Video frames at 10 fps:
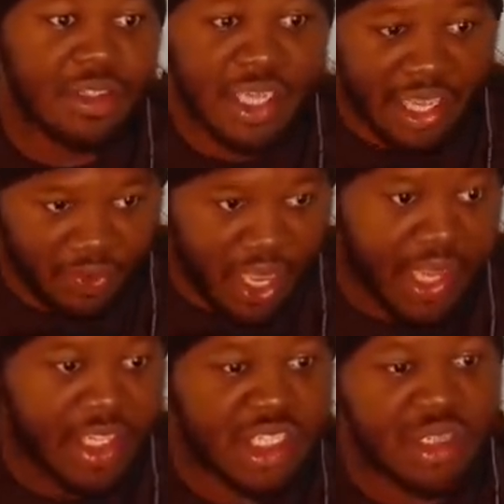I'll take
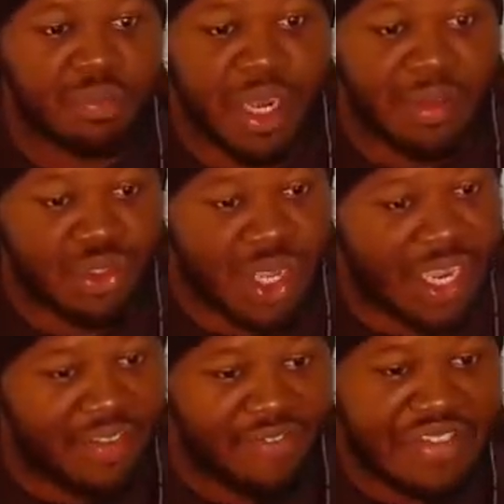relics, but I'm
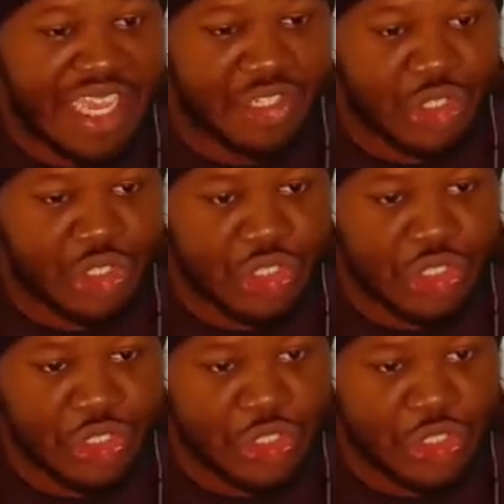trying to fish.